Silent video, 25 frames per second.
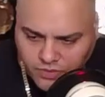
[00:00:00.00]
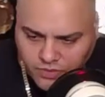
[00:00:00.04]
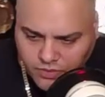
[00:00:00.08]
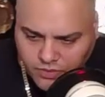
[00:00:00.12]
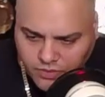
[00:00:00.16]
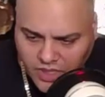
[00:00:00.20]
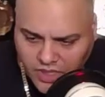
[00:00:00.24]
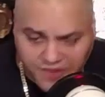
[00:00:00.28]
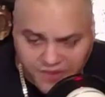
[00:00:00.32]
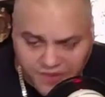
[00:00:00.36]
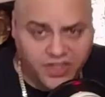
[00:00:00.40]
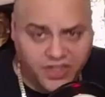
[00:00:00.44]

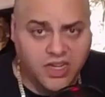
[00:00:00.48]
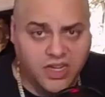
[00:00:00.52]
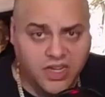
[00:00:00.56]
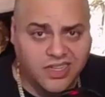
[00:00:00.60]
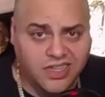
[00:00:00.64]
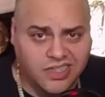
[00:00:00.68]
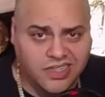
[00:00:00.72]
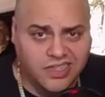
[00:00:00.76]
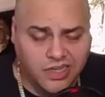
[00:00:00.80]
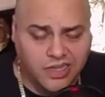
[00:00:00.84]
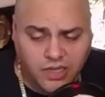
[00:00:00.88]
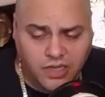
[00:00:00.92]
even
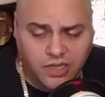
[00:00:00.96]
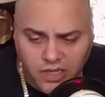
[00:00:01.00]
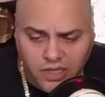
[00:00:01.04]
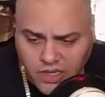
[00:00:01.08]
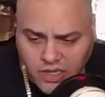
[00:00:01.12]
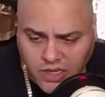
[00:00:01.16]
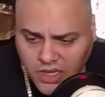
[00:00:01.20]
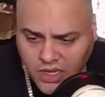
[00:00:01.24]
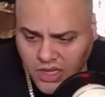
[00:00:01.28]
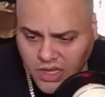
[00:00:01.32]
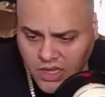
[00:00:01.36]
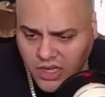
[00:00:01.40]
cussing.
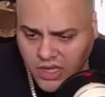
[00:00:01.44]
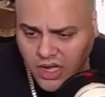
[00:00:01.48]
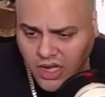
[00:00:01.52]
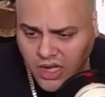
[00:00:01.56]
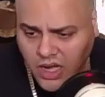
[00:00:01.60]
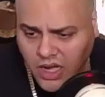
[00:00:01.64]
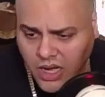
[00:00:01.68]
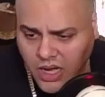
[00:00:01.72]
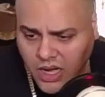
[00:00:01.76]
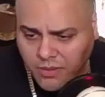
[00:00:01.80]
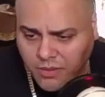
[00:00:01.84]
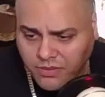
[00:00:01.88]

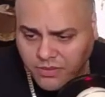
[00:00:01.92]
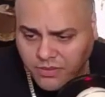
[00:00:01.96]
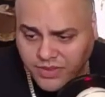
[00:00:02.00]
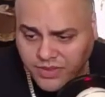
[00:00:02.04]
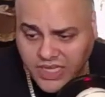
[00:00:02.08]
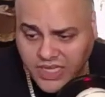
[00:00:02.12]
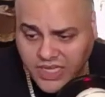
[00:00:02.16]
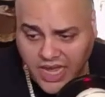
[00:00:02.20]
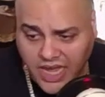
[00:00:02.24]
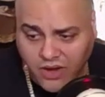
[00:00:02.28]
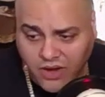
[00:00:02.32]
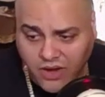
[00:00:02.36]
Um,
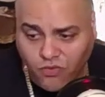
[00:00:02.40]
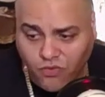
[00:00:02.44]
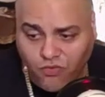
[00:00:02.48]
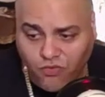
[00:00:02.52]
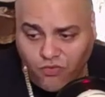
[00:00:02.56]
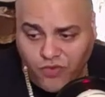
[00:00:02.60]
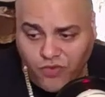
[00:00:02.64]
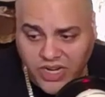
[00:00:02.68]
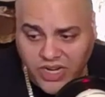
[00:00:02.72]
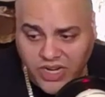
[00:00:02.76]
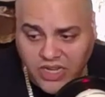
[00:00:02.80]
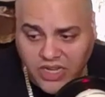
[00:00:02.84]
yeah,
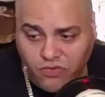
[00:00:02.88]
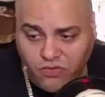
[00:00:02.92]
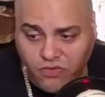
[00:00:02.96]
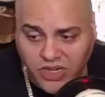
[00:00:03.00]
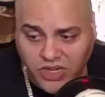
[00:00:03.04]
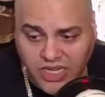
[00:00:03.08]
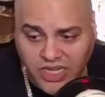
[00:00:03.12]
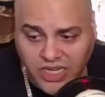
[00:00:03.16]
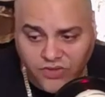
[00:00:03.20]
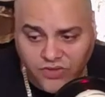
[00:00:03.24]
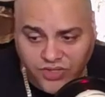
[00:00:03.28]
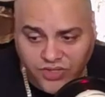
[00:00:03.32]
really,
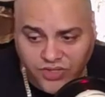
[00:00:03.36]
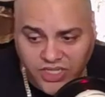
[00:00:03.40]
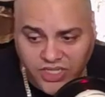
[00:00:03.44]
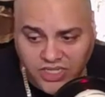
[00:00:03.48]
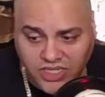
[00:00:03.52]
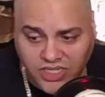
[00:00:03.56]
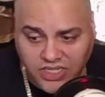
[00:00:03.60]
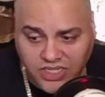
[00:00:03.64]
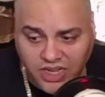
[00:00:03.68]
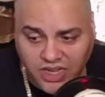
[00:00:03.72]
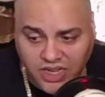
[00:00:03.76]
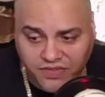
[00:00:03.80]
really interesting
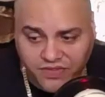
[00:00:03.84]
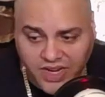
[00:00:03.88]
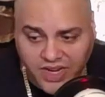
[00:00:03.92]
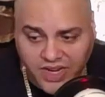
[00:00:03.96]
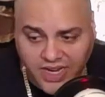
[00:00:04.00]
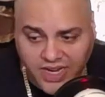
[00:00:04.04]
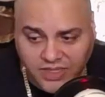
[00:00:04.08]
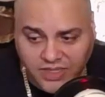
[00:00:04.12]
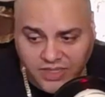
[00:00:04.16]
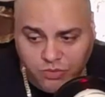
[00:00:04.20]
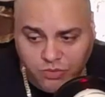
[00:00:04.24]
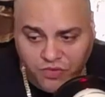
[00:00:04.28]
stuff,
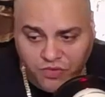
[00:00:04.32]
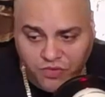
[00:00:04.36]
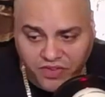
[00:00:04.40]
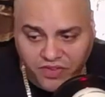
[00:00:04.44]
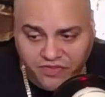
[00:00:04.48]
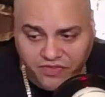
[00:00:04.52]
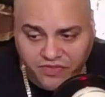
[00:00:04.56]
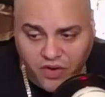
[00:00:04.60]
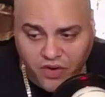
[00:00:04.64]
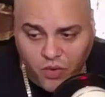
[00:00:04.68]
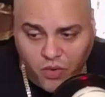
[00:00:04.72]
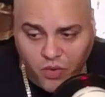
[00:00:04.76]
guys, moving
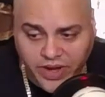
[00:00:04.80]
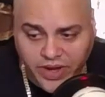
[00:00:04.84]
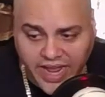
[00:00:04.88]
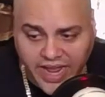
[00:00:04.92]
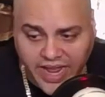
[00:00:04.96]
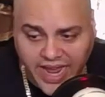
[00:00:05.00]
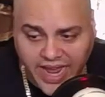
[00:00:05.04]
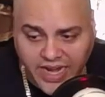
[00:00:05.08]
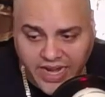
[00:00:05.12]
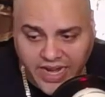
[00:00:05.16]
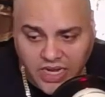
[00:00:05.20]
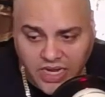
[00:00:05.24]
forward.
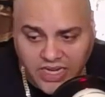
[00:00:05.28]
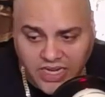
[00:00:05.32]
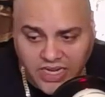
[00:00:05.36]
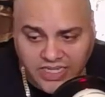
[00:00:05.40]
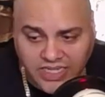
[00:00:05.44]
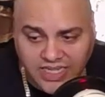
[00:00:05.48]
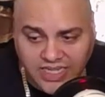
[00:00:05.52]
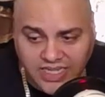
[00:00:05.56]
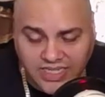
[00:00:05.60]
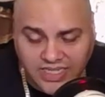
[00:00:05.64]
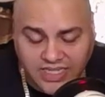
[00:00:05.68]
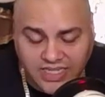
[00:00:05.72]
And uh, he
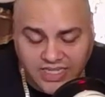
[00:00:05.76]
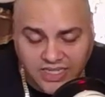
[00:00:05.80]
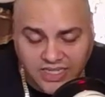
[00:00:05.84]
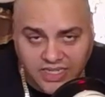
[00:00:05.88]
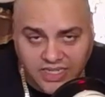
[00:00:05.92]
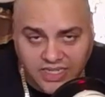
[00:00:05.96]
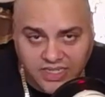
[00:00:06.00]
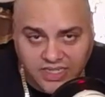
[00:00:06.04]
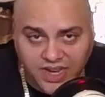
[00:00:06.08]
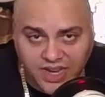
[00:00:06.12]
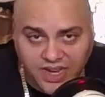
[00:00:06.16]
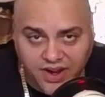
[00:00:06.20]
says he's going
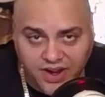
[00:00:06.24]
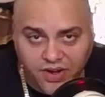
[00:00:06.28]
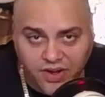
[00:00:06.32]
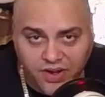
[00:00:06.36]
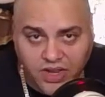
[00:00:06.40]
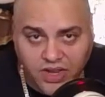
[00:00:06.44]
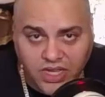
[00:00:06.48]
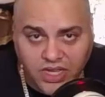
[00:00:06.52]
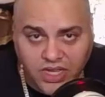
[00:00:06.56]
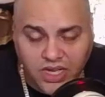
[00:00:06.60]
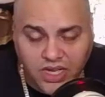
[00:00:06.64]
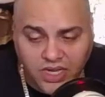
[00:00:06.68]
to tear
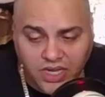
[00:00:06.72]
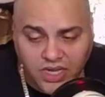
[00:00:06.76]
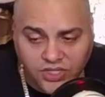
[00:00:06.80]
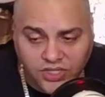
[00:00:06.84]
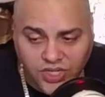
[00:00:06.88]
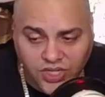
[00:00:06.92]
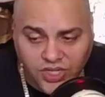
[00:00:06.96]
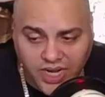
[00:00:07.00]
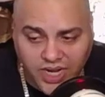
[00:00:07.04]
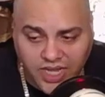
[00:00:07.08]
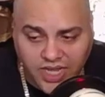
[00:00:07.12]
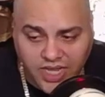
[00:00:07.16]
uh,
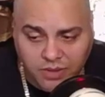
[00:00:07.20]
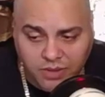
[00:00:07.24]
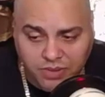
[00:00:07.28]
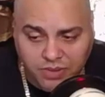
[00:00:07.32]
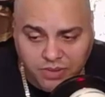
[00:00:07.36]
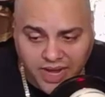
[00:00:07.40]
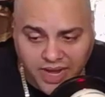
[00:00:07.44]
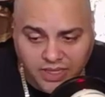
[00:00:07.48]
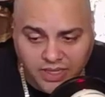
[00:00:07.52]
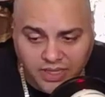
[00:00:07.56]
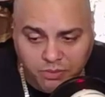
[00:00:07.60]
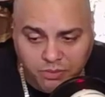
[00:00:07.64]
Johnny
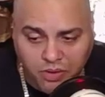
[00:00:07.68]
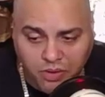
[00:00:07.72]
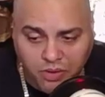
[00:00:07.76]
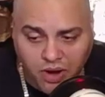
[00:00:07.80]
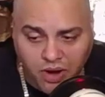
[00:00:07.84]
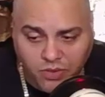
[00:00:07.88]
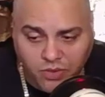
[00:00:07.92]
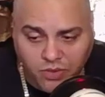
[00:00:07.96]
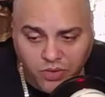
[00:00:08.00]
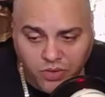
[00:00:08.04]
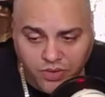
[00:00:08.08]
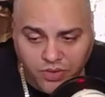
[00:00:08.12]
Impact
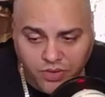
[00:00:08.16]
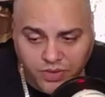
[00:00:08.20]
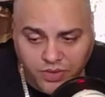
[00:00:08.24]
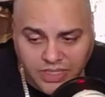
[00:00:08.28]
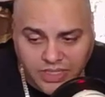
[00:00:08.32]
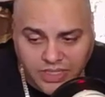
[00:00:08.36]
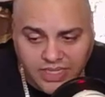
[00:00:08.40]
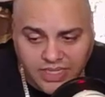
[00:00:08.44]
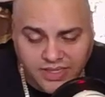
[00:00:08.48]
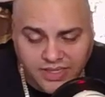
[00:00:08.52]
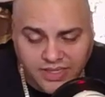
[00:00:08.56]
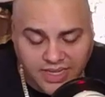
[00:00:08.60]
apart. Well,
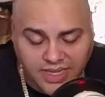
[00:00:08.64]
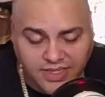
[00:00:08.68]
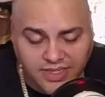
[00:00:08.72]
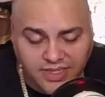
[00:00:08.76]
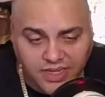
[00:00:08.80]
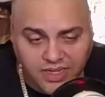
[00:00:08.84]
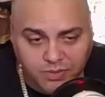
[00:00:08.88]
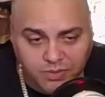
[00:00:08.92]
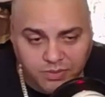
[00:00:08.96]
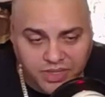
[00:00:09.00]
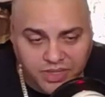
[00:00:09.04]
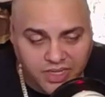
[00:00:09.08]
there's
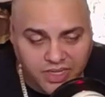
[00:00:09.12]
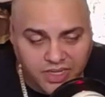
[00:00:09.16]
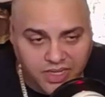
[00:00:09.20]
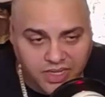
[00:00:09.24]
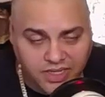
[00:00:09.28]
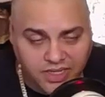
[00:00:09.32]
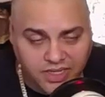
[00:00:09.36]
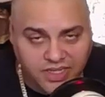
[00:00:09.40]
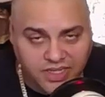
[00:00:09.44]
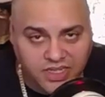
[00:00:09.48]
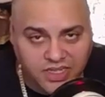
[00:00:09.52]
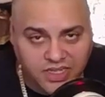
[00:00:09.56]
going to be
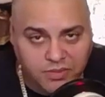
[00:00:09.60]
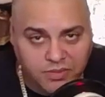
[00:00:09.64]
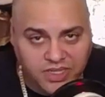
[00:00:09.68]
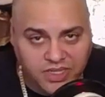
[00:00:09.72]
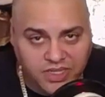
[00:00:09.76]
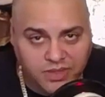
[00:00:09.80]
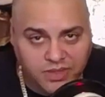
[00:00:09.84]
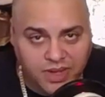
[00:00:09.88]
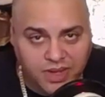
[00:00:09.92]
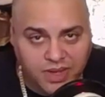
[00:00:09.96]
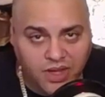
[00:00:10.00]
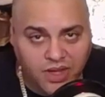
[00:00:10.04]
uh, there's going to be
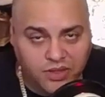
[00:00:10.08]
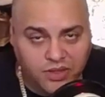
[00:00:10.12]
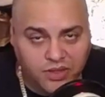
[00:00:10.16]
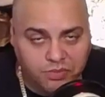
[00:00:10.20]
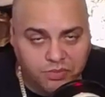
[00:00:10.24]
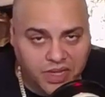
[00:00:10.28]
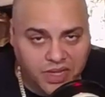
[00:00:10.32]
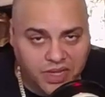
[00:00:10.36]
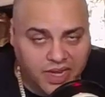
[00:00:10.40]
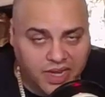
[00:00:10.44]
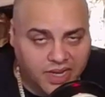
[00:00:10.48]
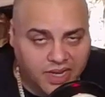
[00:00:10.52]
some hell to
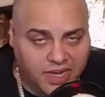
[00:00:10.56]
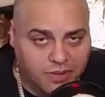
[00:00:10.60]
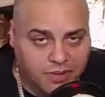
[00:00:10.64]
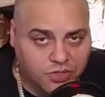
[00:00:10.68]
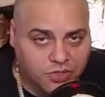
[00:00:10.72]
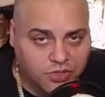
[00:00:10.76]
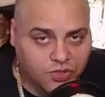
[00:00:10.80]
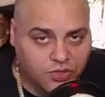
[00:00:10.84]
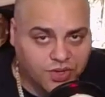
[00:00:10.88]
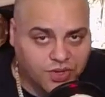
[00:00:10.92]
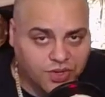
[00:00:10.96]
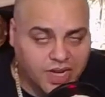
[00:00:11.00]
pay, and I'm
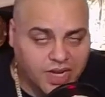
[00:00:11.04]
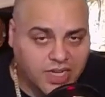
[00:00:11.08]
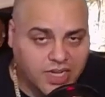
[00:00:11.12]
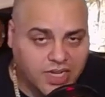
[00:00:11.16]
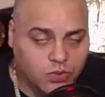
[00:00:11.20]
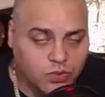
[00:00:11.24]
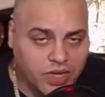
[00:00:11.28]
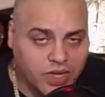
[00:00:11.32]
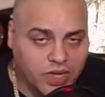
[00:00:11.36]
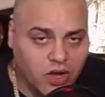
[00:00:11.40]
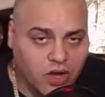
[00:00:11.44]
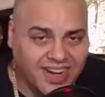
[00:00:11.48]
sure
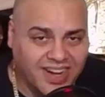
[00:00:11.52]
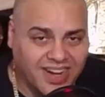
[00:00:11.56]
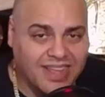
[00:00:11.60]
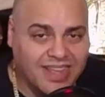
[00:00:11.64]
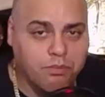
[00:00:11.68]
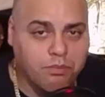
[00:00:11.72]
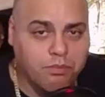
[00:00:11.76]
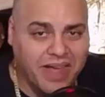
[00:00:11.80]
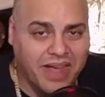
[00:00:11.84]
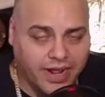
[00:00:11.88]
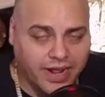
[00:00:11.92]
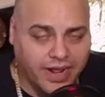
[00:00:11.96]
next week on
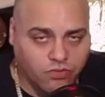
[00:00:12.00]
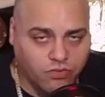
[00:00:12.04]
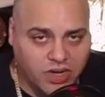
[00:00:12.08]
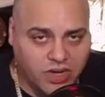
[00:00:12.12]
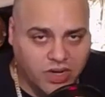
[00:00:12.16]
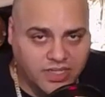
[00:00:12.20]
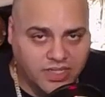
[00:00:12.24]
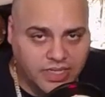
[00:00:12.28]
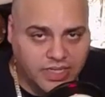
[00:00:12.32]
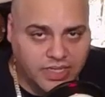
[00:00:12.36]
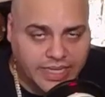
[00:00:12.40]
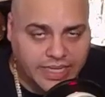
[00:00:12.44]
Impact
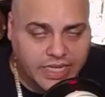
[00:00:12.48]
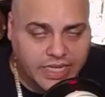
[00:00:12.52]
Wrestling,